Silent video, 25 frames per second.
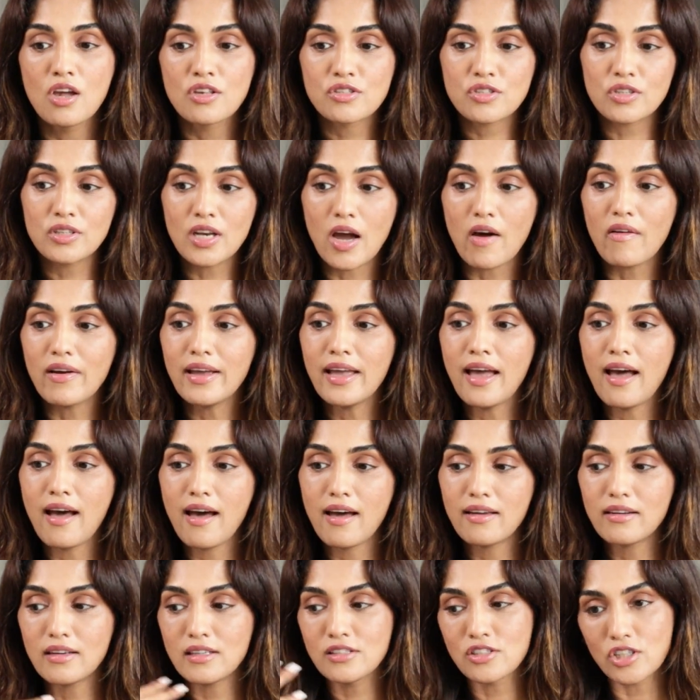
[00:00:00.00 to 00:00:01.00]
So now I
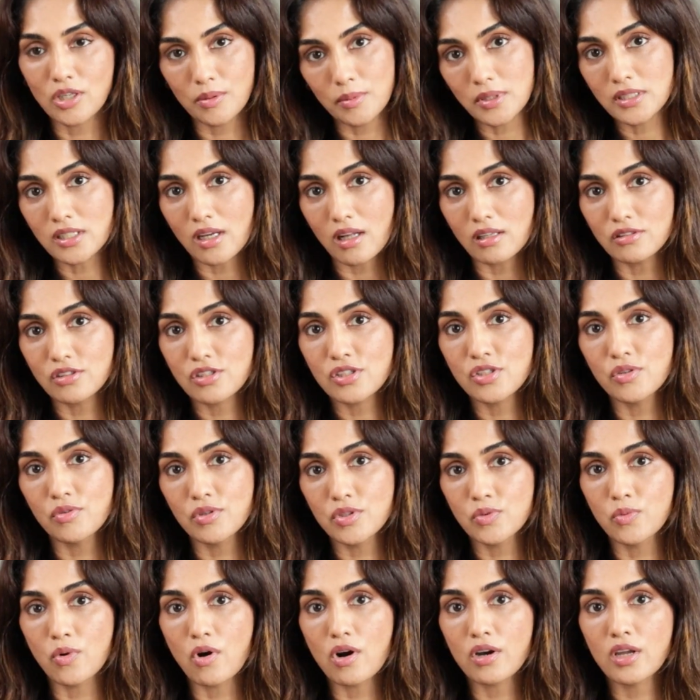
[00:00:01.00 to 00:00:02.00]
had a dermatologist who
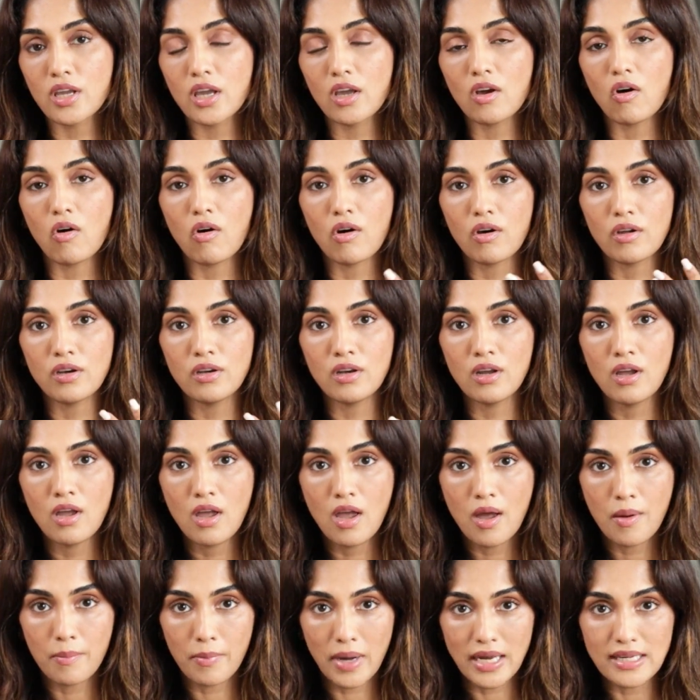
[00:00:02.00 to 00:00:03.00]
was working on
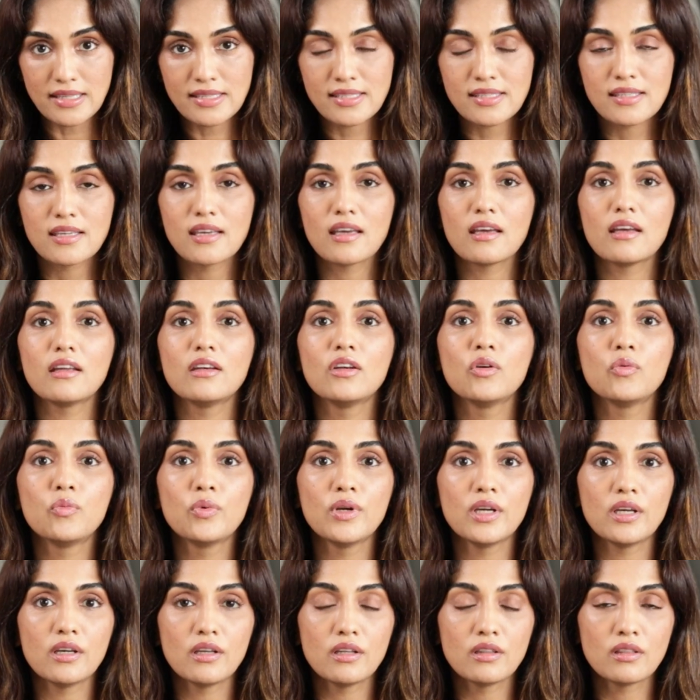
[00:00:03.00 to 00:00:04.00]
my skin
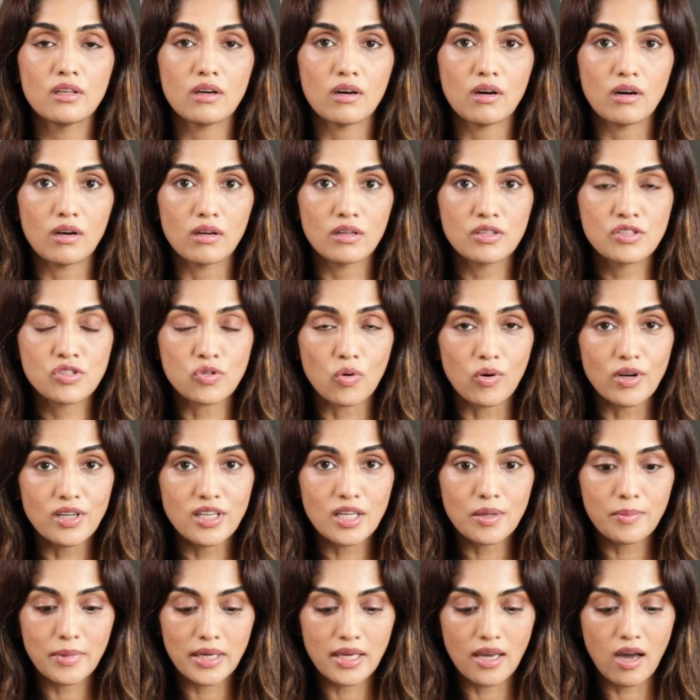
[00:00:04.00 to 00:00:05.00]
with
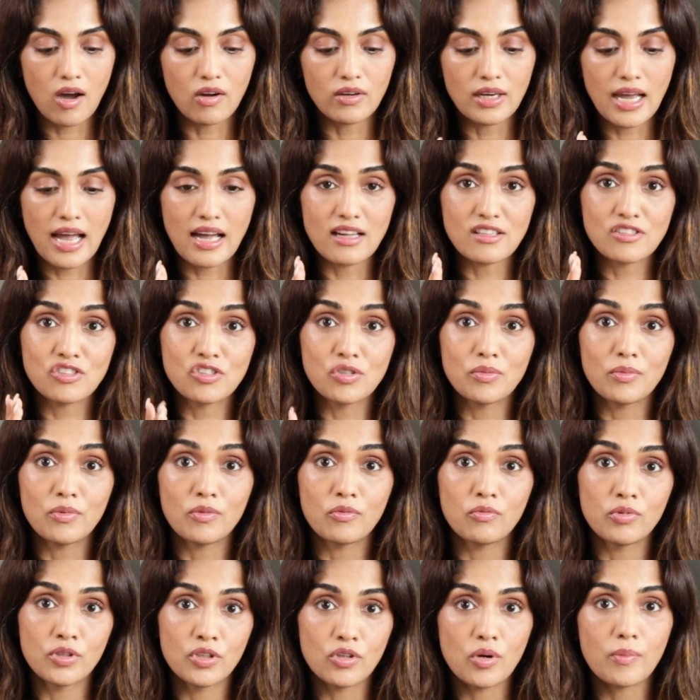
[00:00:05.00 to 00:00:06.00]
sorting me out as
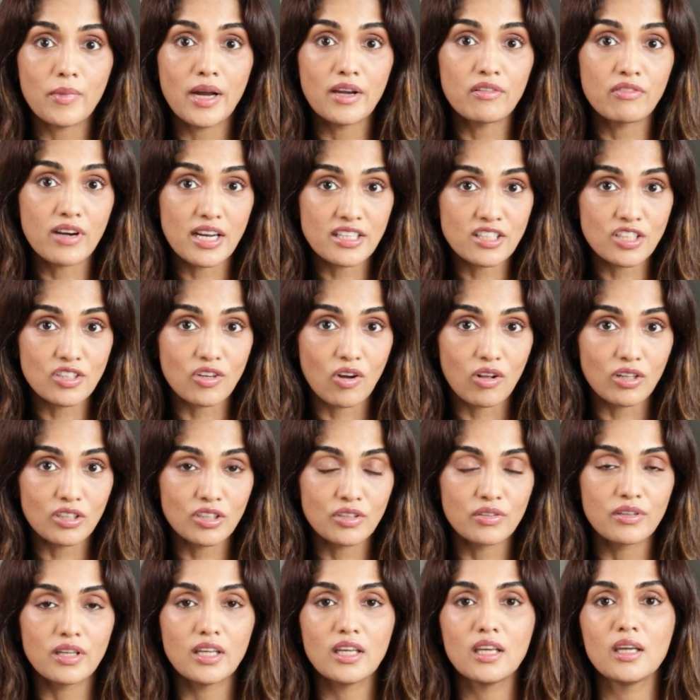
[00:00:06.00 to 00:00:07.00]
to, you know, my
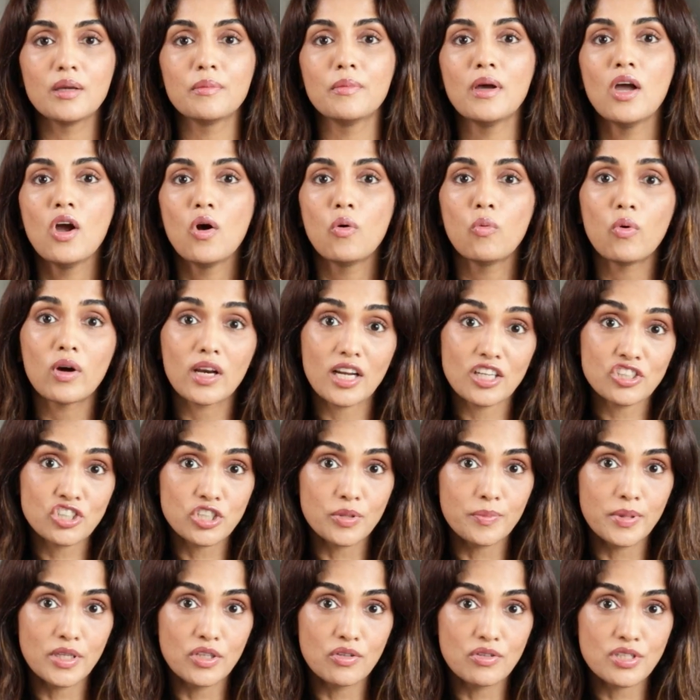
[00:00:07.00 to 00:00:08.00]
retinol cream, what I
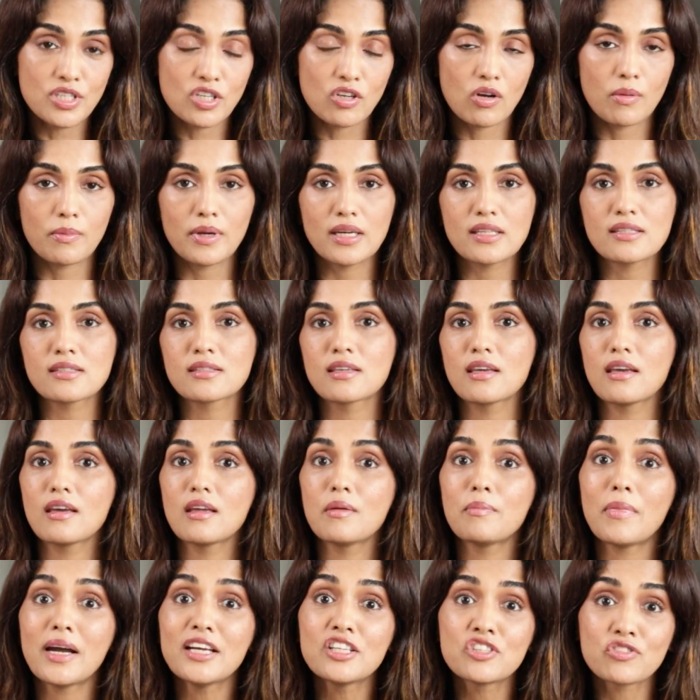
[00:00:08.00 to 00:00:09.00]
should be using on my
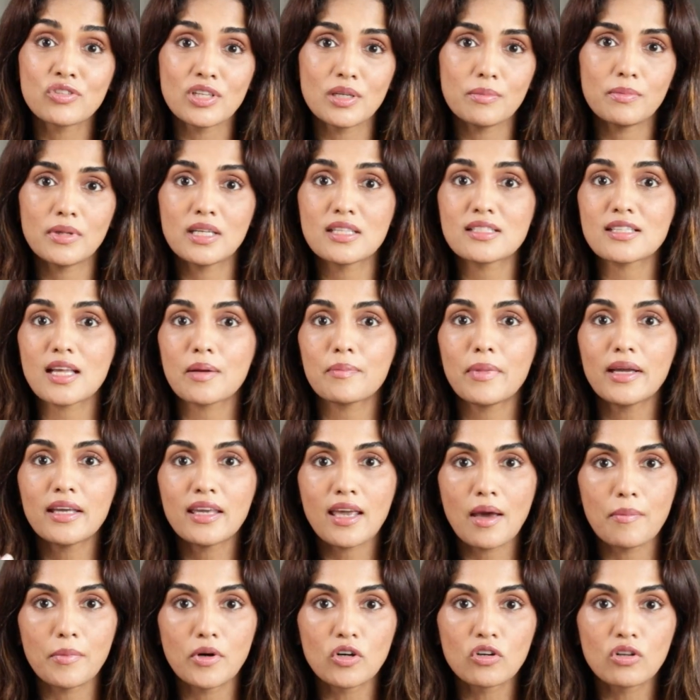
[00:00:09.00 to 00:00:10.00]
skin, my treatments like my
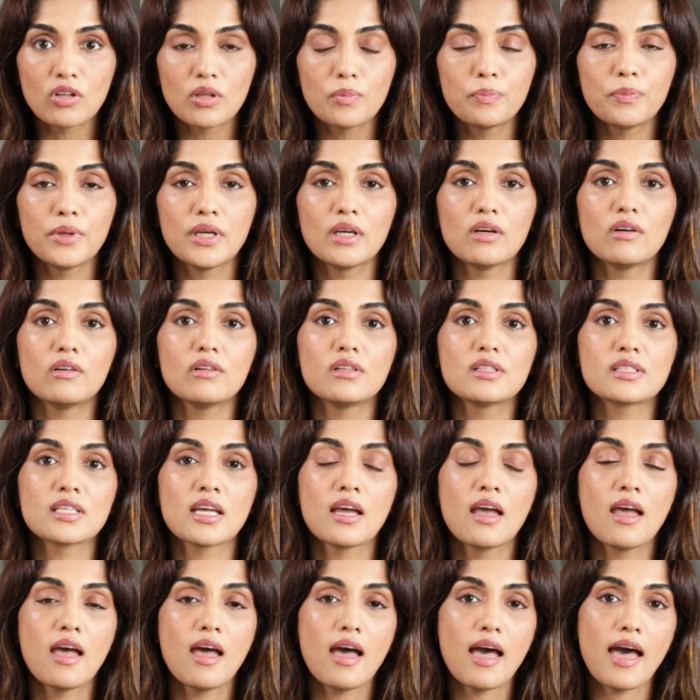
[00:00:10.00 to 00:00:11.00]
chemical peels
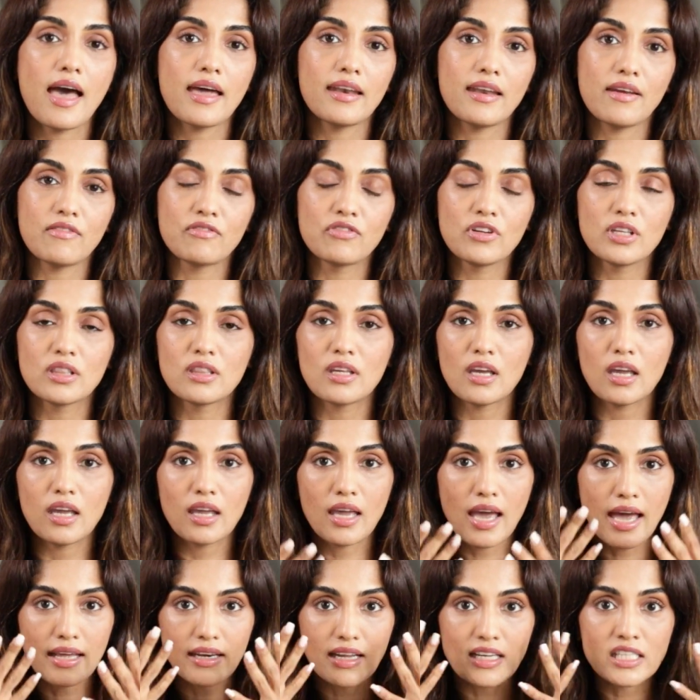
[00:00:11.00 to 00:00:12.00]
and
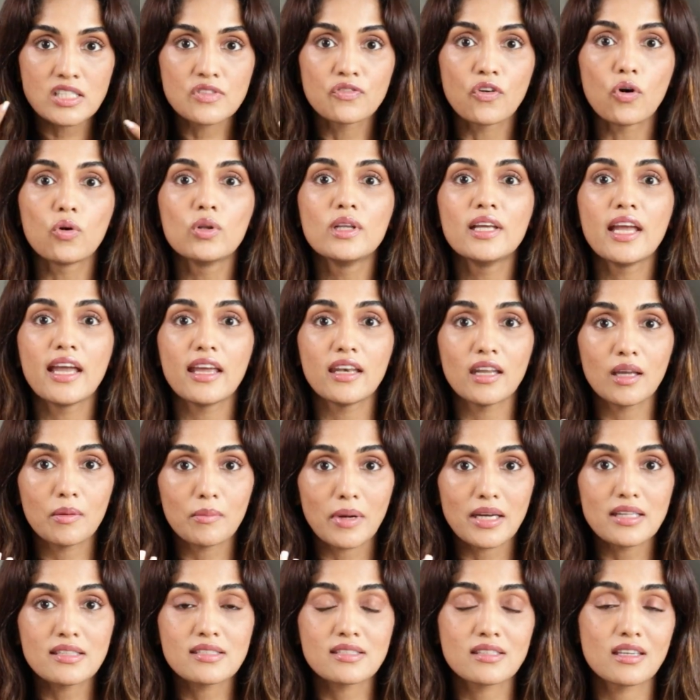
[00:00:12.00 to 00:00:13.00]
everything, and
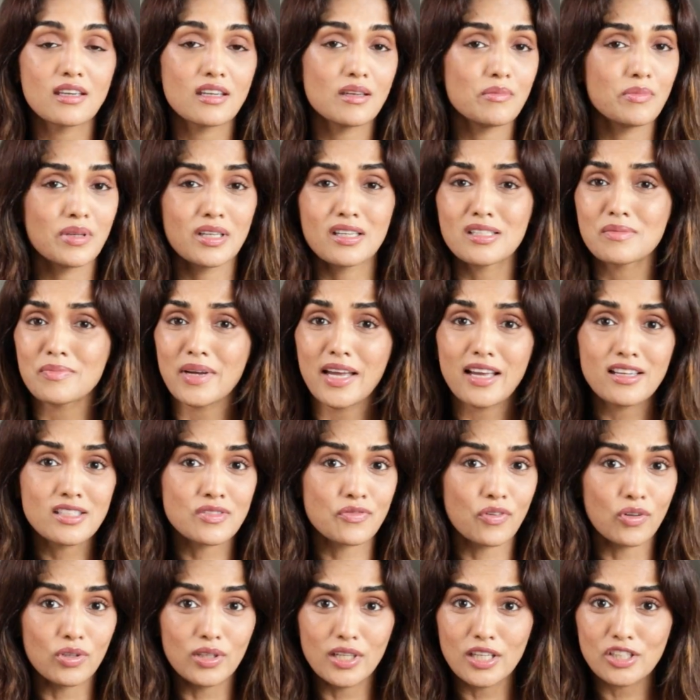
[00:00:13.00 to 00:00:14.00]
exfoliating my skin because my
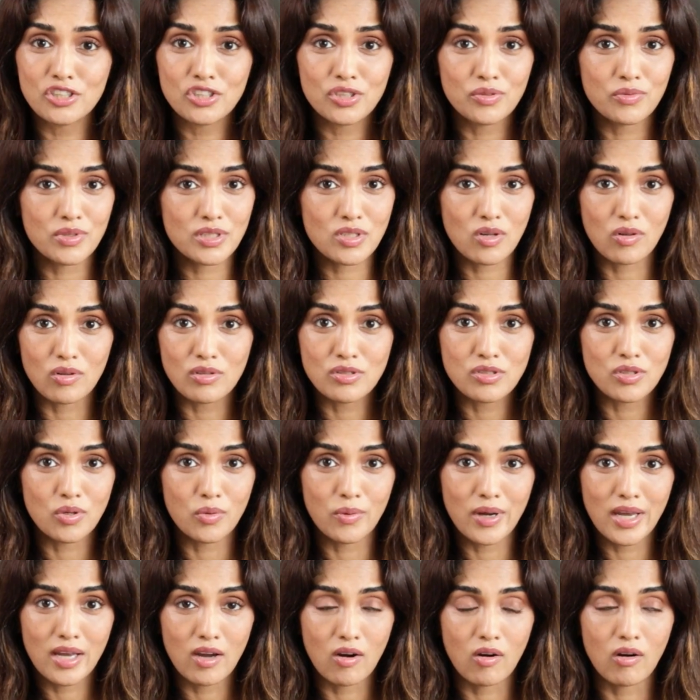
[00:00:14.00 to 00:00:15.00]
exfoliation was
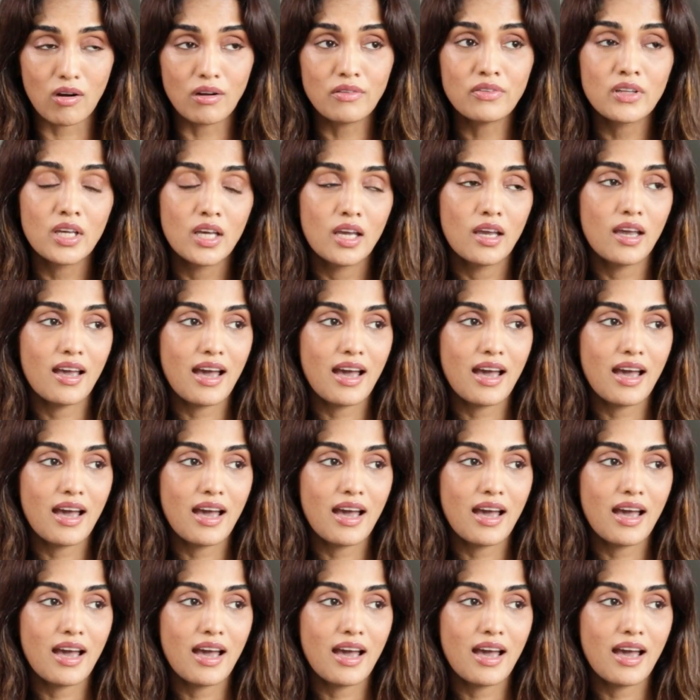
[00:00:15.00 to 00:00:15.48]
also way off.